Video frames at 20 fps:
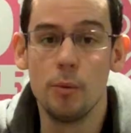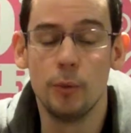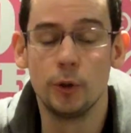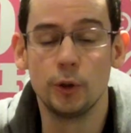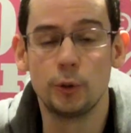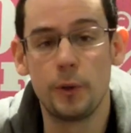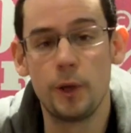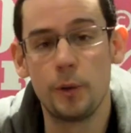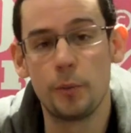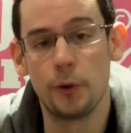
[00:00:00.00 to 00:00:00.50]

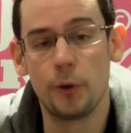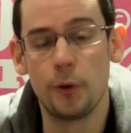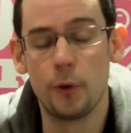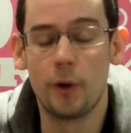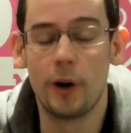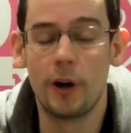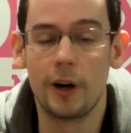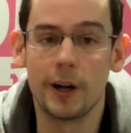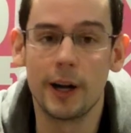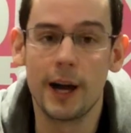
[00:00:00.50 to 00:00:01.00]
Most people who
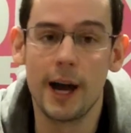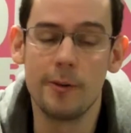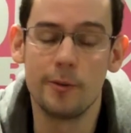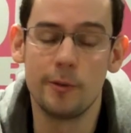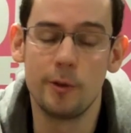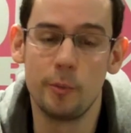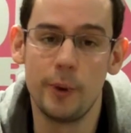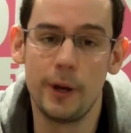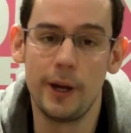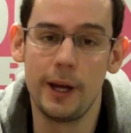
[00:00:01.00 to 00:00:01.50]
work have
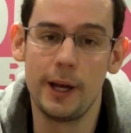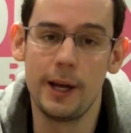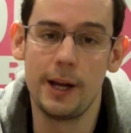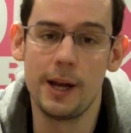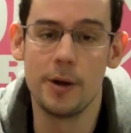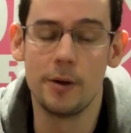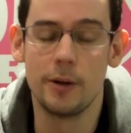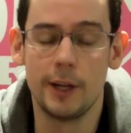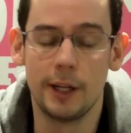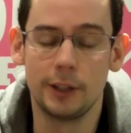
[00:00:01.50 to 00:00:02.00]
to
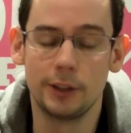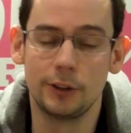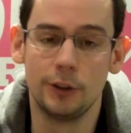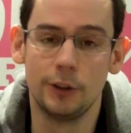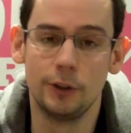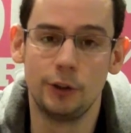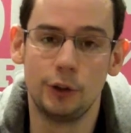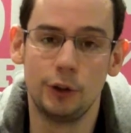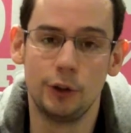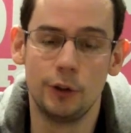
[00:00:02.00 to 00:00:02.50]
pay national
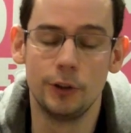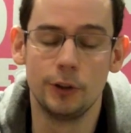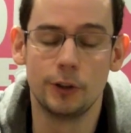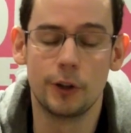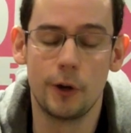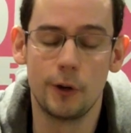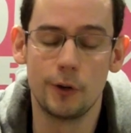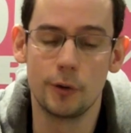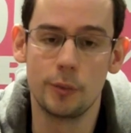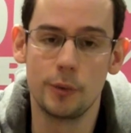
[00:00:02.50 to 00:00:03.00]
insurance
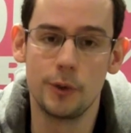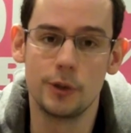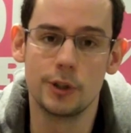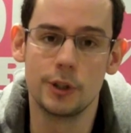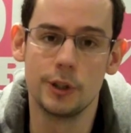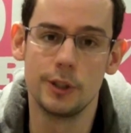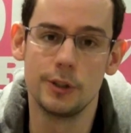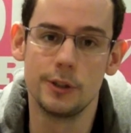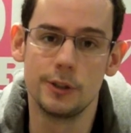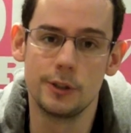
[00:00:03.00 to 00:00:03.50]

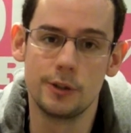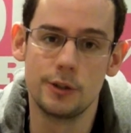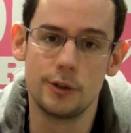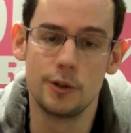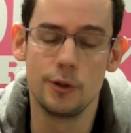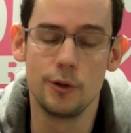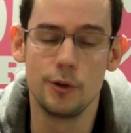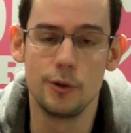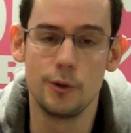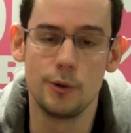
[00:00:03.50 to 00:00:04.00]
contributions
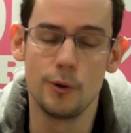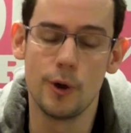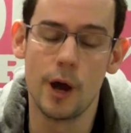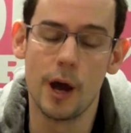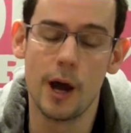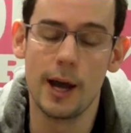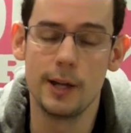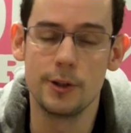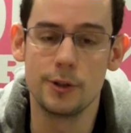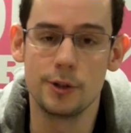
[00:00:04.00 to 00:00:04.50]
to
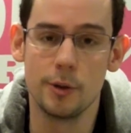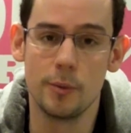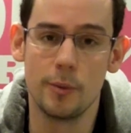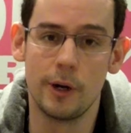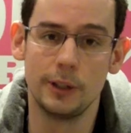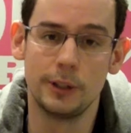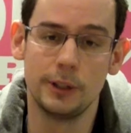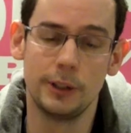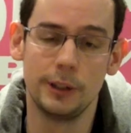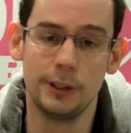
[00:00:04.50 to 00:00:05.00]

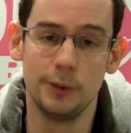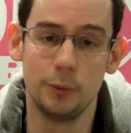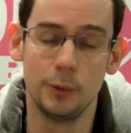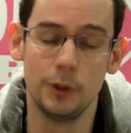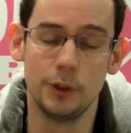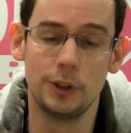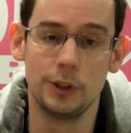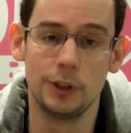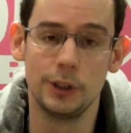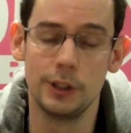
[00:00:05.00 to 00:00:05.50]
HMRC,
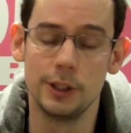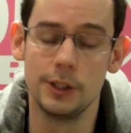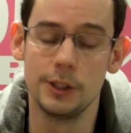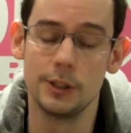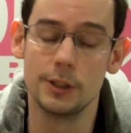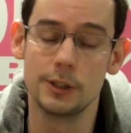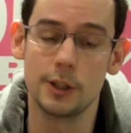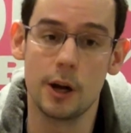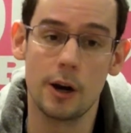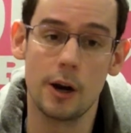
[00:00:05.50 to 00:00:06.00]
which
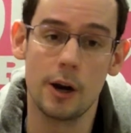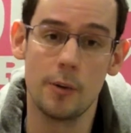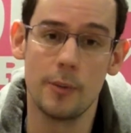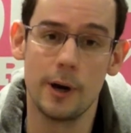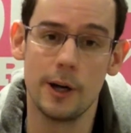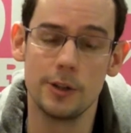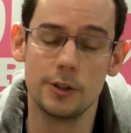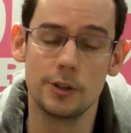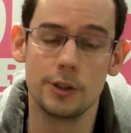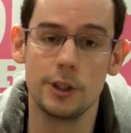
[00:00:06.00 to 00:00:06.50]
is Her
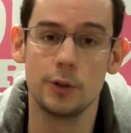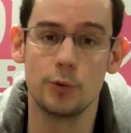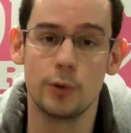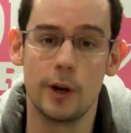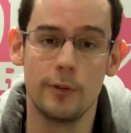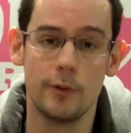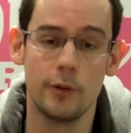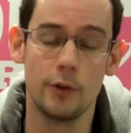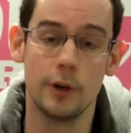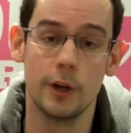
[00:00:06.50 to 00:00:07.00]
Majesty's
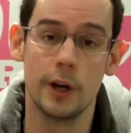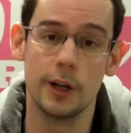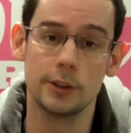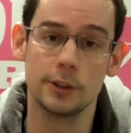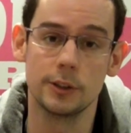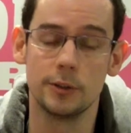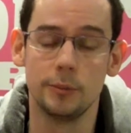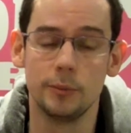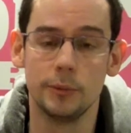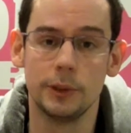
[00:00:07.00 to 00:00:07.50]
Revenue and
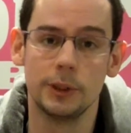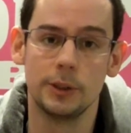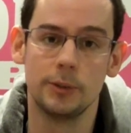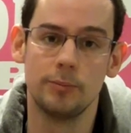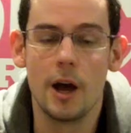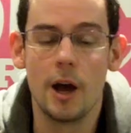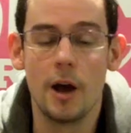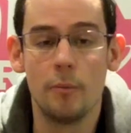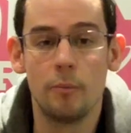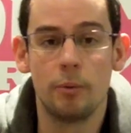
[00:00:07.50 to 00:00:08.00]
Customs.
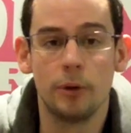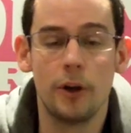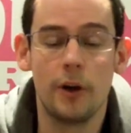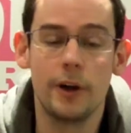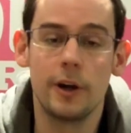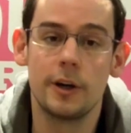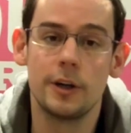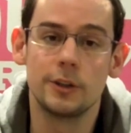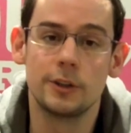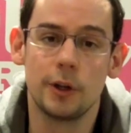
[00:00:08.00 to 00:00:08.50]

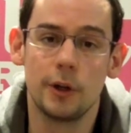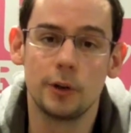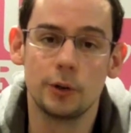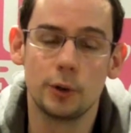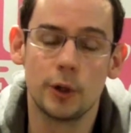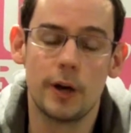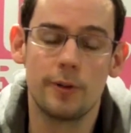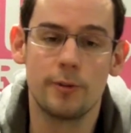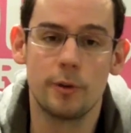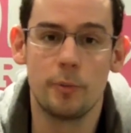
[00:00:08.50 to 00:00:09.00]
Employers
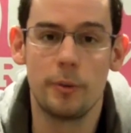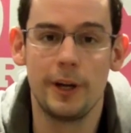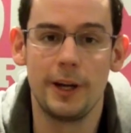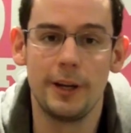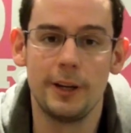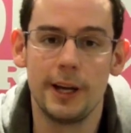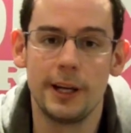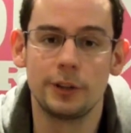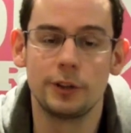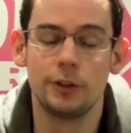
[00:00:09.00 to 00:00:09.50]
also have to pay
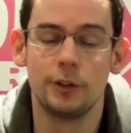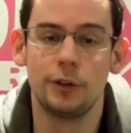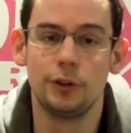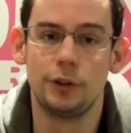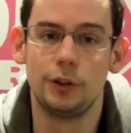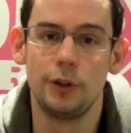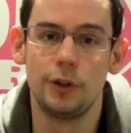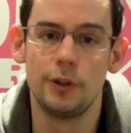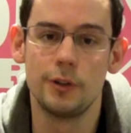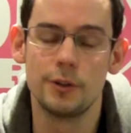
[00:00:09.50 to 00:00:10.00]
national
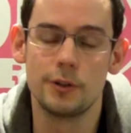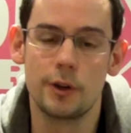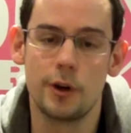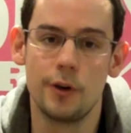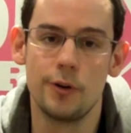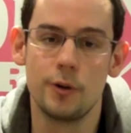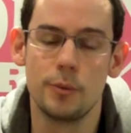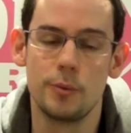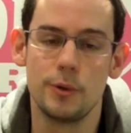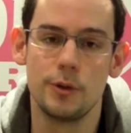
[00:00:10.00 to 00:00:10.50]
insurance
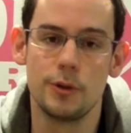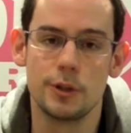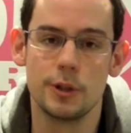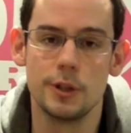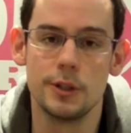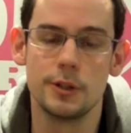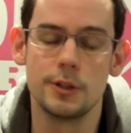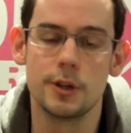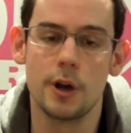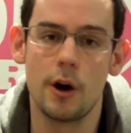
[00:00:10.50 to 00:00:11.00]

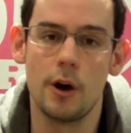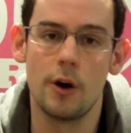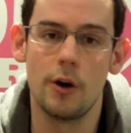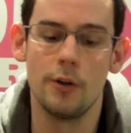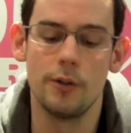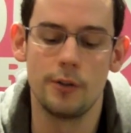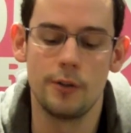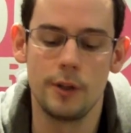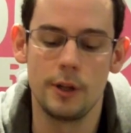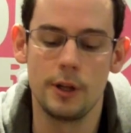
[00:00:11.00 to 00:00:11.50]
contributions
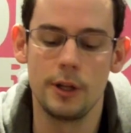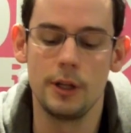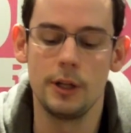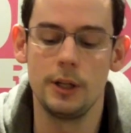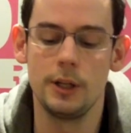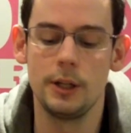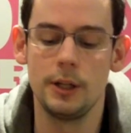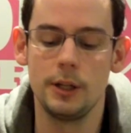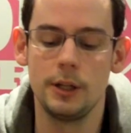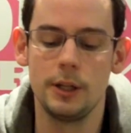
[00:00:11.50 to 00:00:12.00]
on
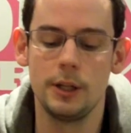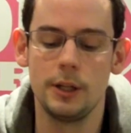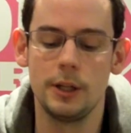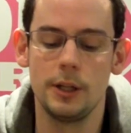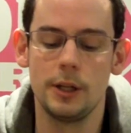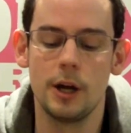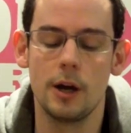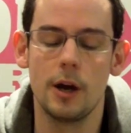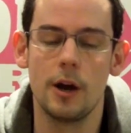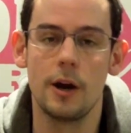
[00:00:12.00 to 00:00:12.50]

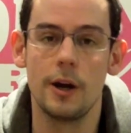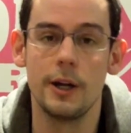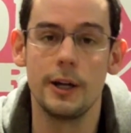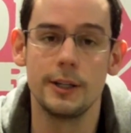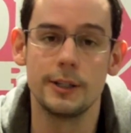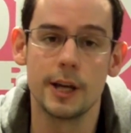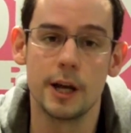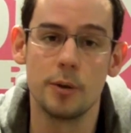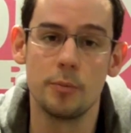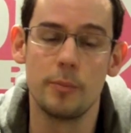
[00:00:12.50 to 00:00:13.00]
the
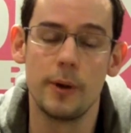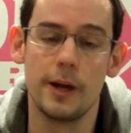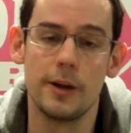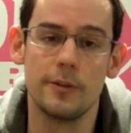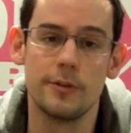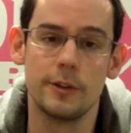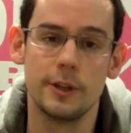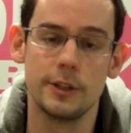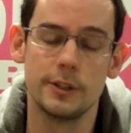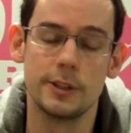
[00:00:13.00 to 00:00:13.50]
earnings and
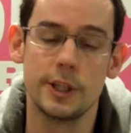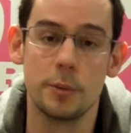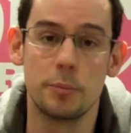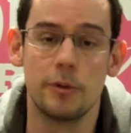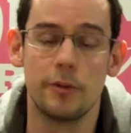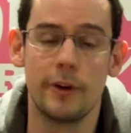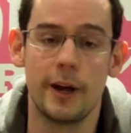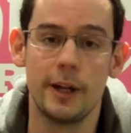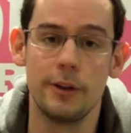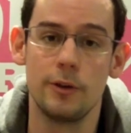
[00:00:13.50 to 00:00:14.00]
benefits they
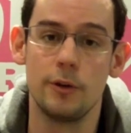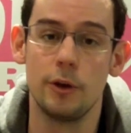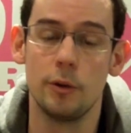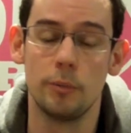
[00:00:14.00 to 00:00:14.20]
provide to